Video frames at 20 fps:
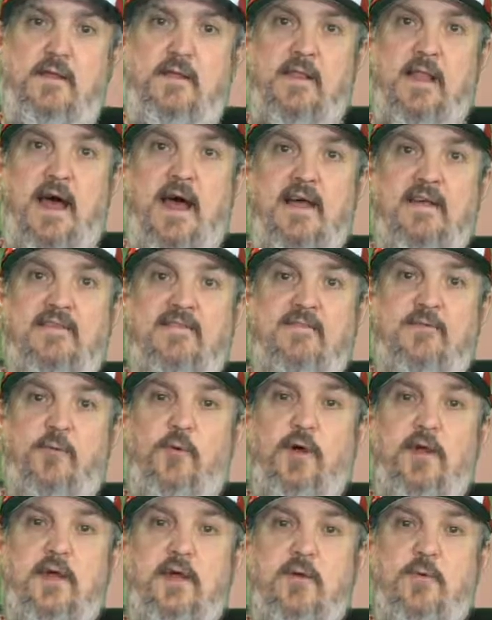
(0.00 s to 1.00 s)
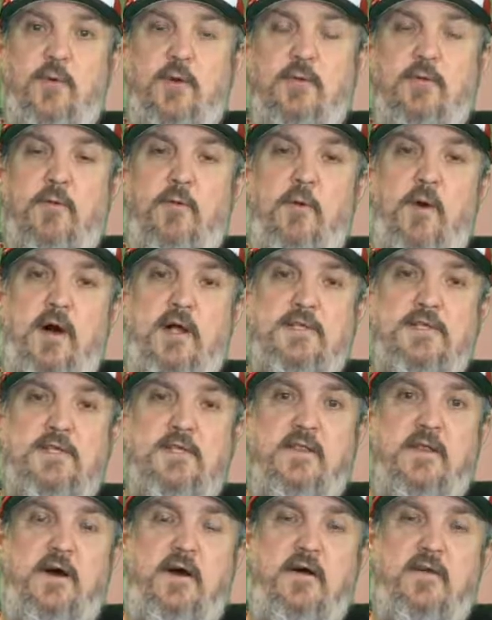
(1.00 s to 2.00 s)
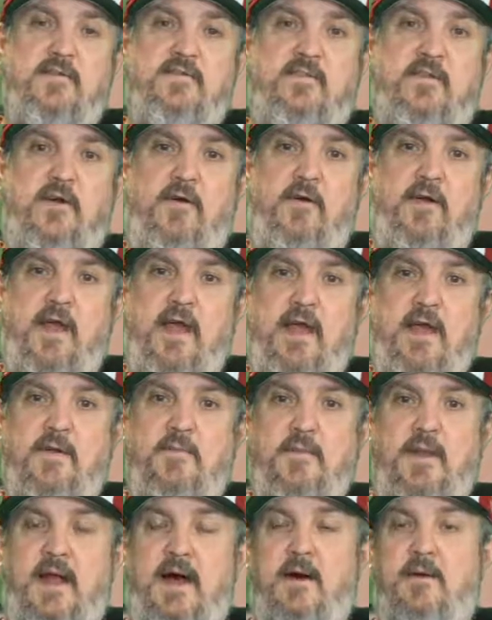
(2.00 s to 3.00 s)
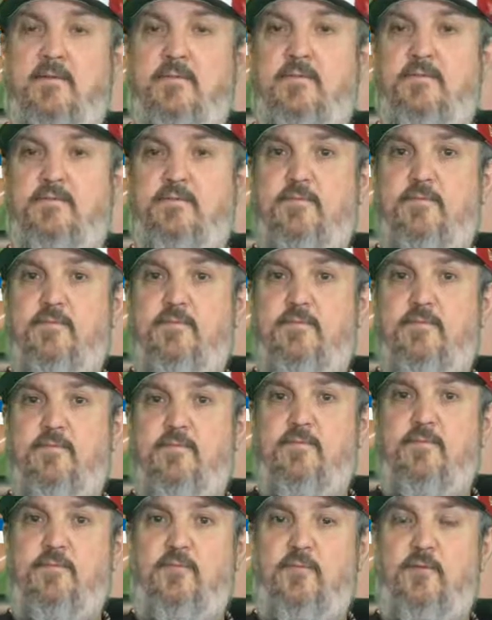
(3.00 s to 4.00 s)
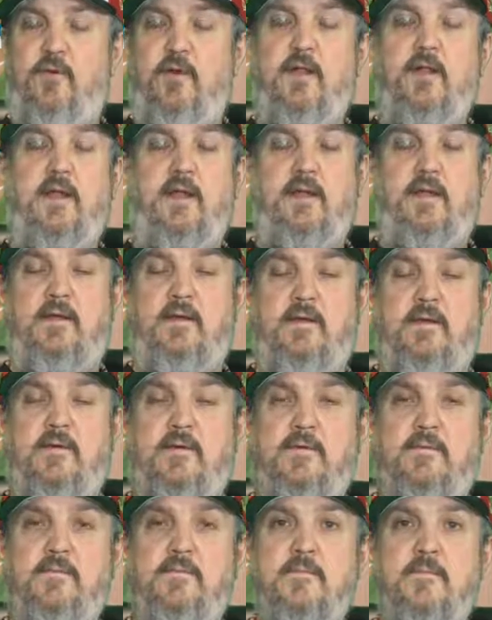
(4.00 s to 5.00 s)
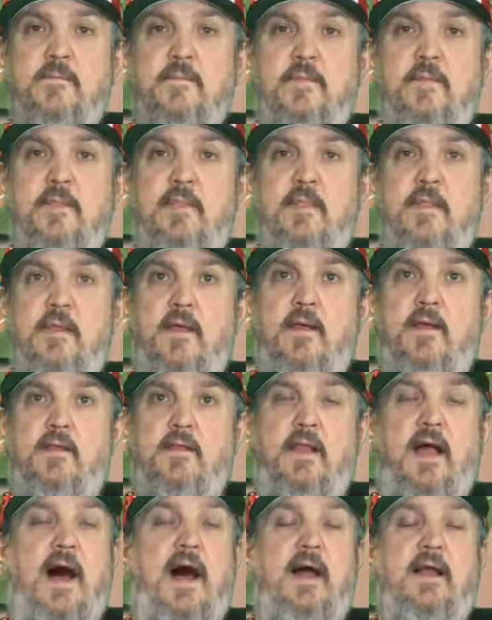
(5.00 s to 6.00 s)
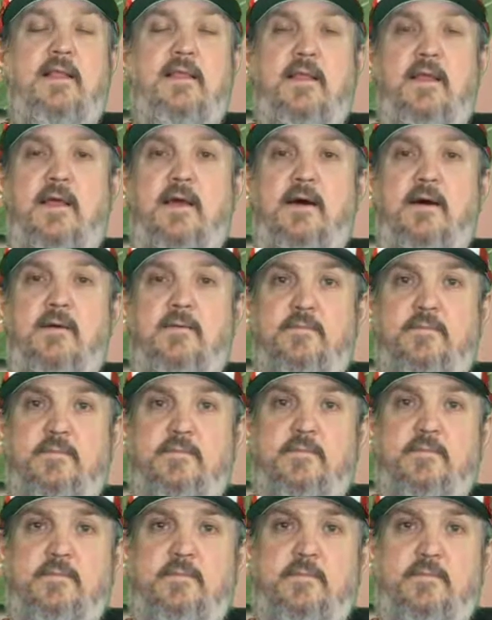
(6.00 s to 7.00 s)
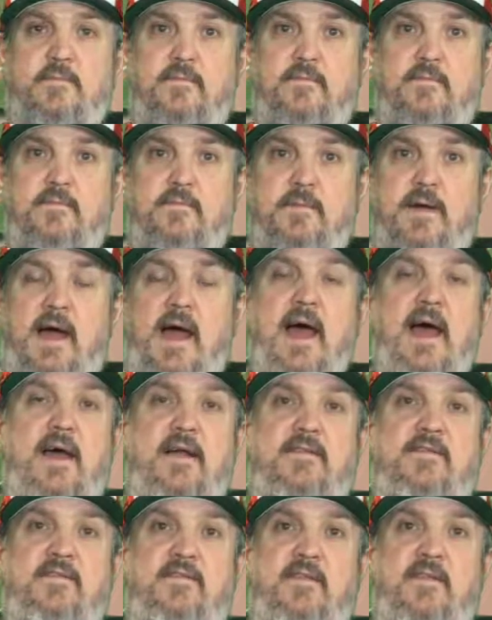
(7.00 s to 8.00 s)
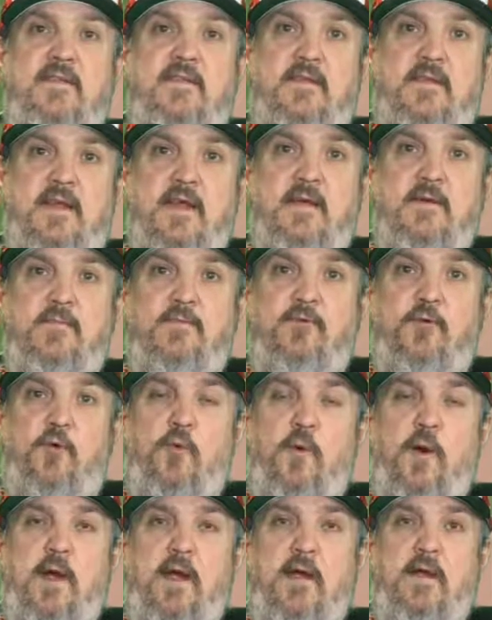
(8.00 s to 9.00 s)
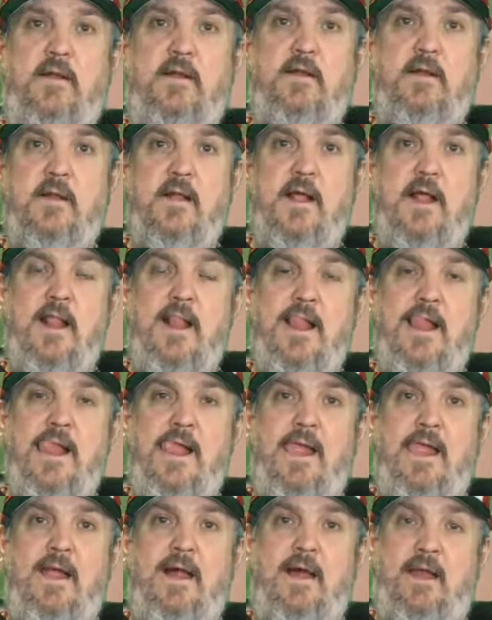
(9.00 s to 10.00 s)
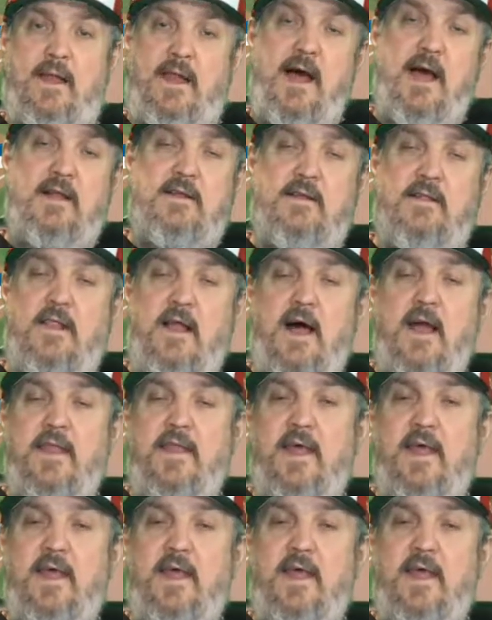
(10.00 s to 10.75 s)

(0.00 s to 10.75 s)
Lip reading: last week we were watching the All-Star game, and I really liked the hats that the teams were wearing, and liked a lot